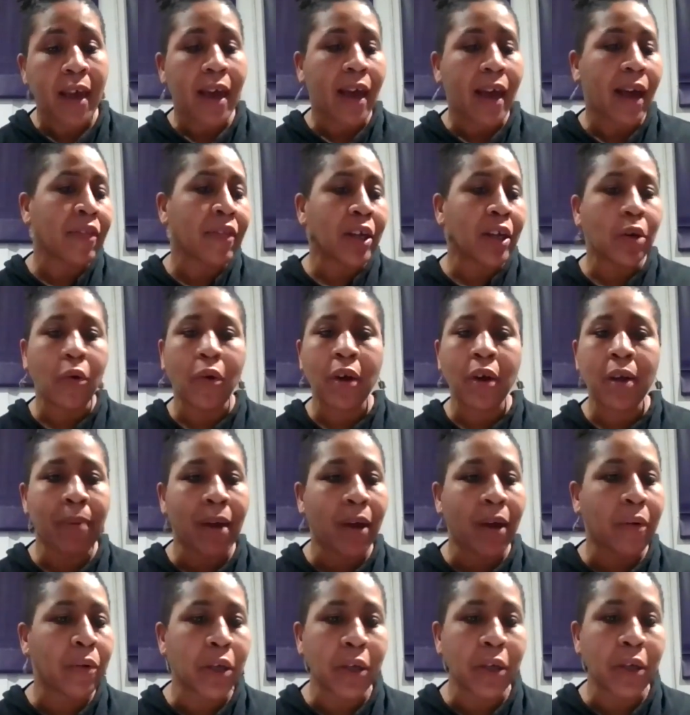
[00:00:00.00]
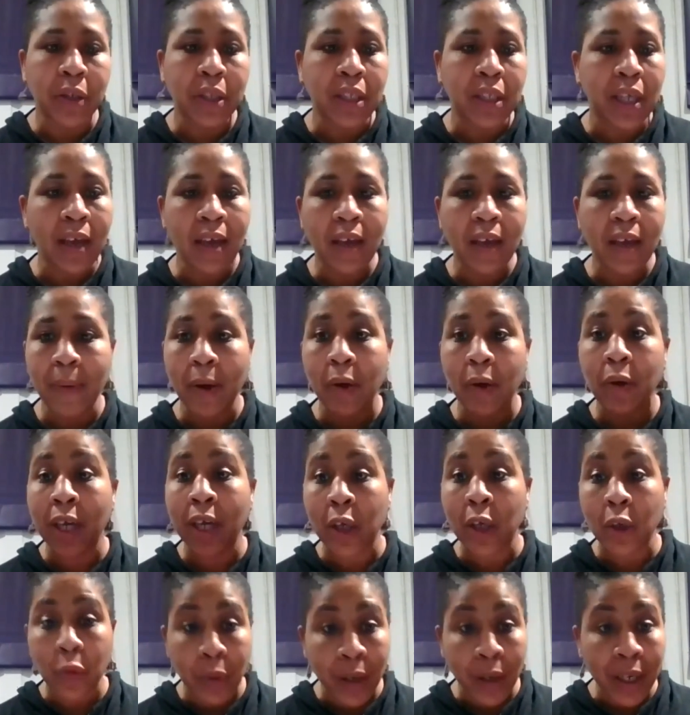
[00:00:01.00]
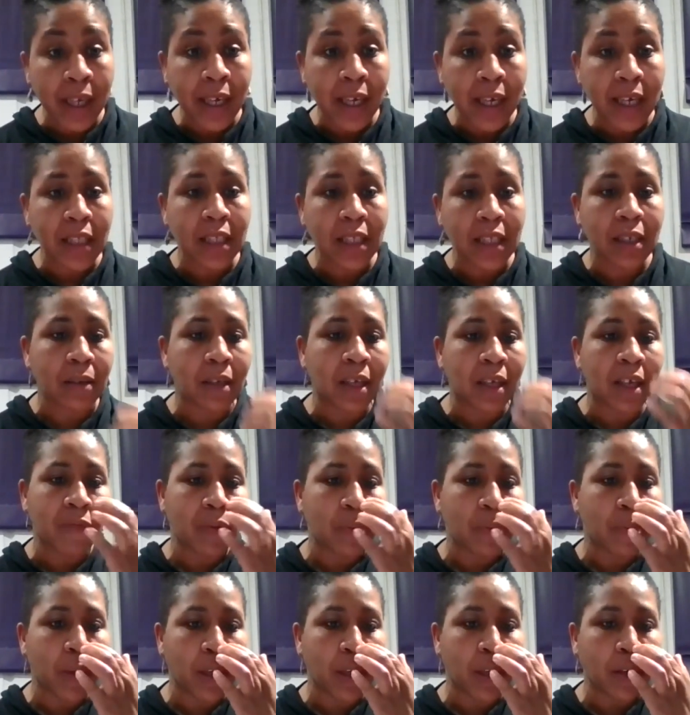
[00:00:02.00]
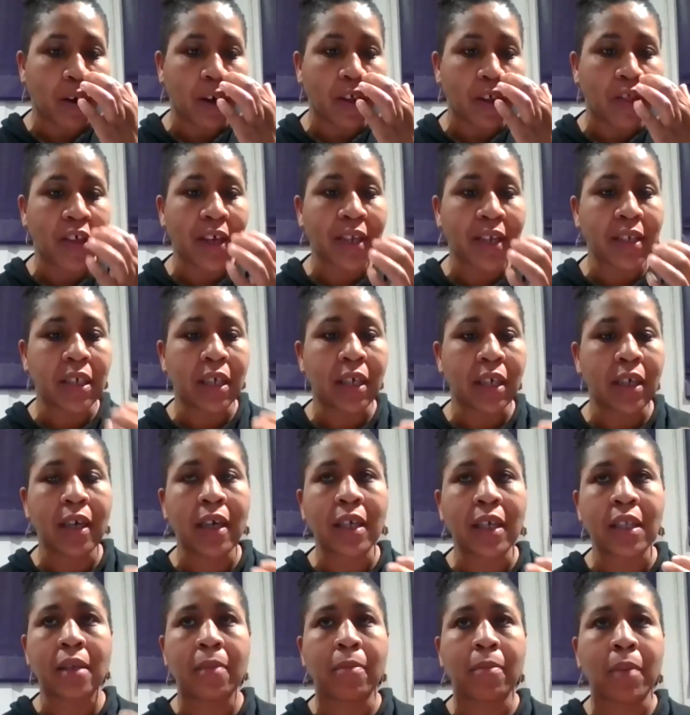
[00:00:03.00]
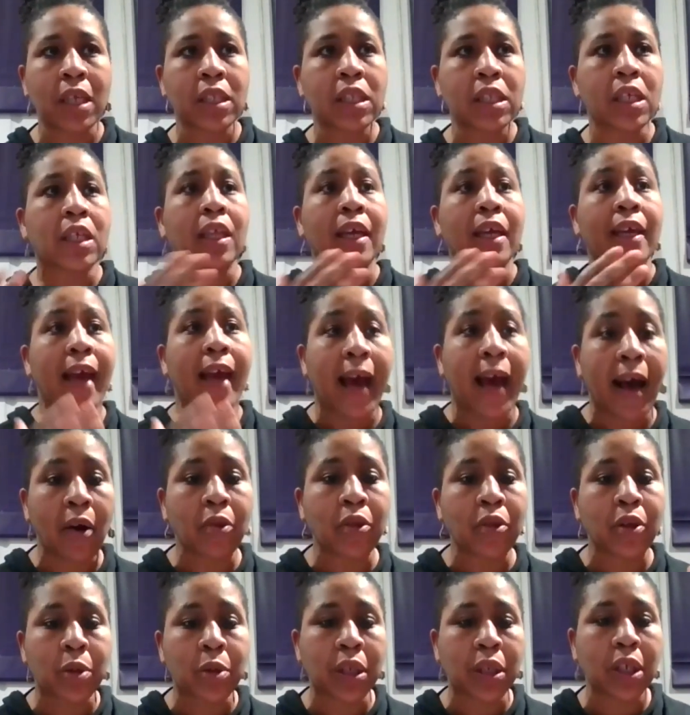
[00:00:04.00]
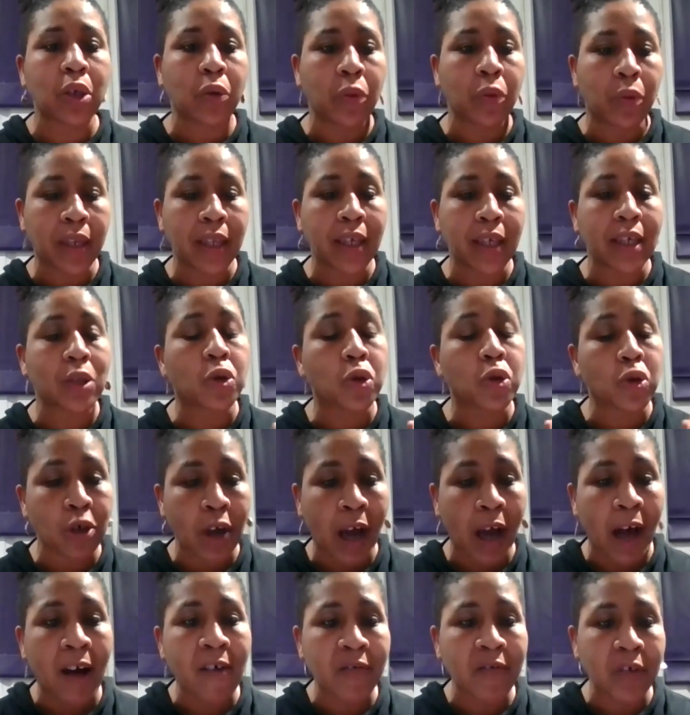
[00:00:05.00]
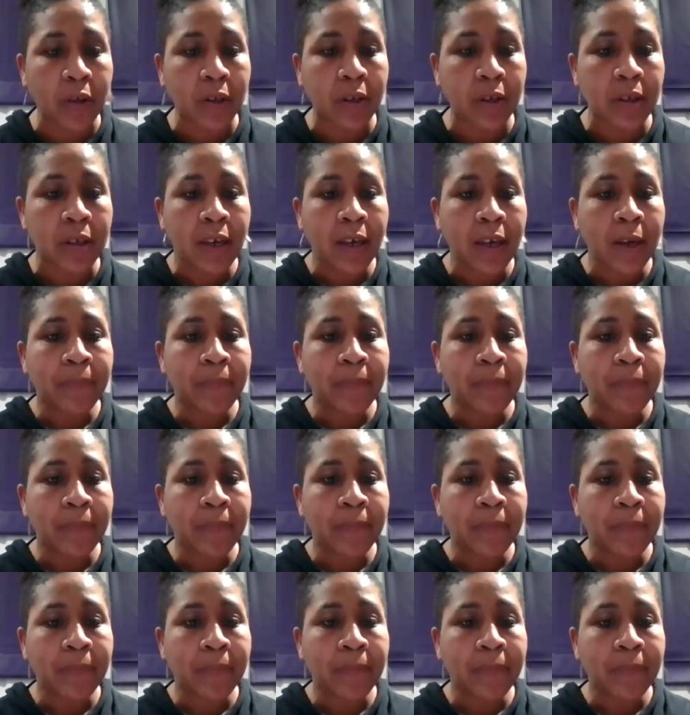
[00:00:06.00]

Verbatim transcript: And then going back what you're saying about ingredients and even being authentic, it's amazing like how those ingredients travel.